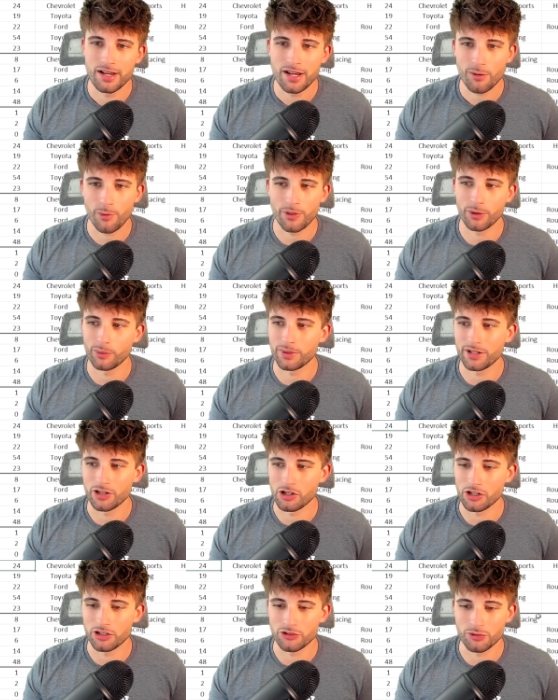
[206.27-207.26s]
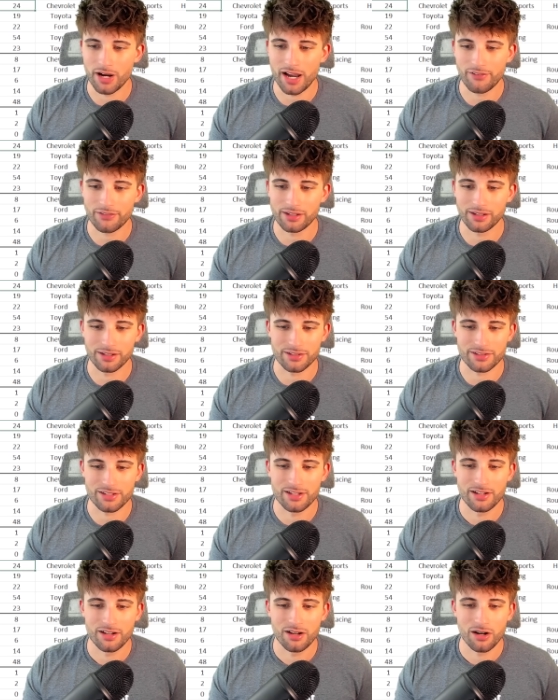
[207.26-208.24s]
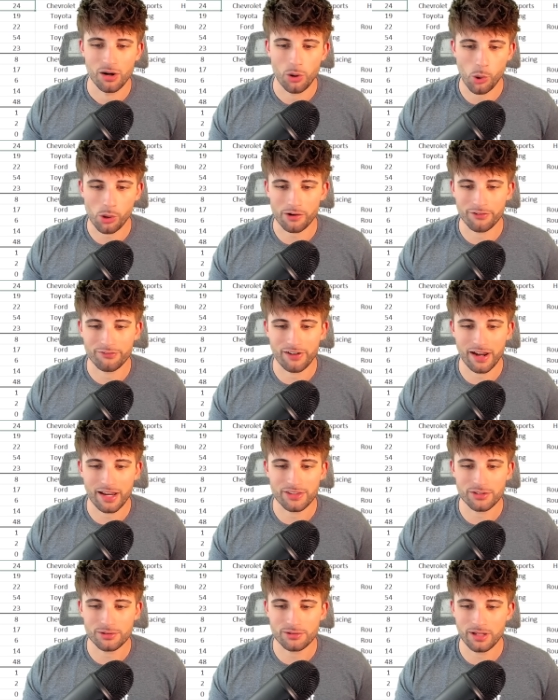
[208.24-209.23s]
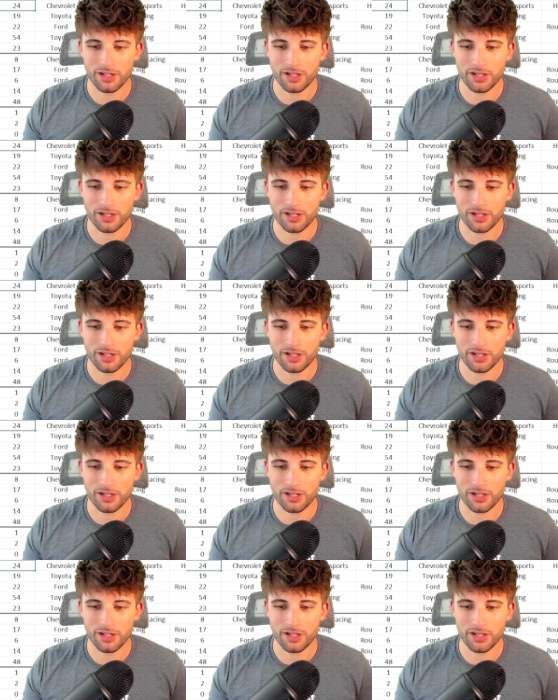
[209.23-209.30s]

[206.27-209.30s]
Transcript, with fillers: whether we are on DraftKings or FanDuel.